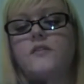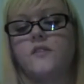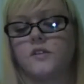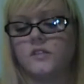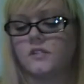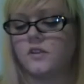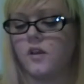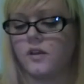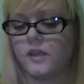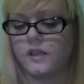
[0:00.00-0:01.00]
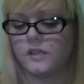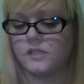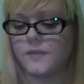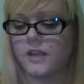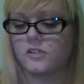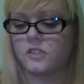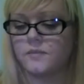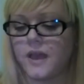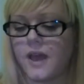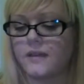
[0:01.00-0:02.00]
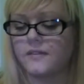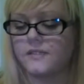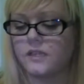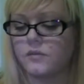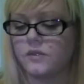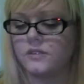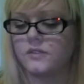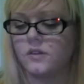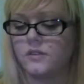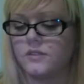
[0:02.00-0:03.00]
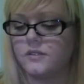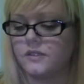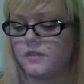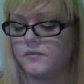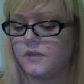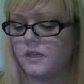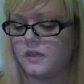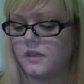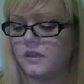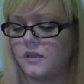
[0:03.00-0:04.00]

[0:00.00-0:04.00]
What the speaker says: the first song is Backstreet's Back. The second one is As Long As You Can Love Me.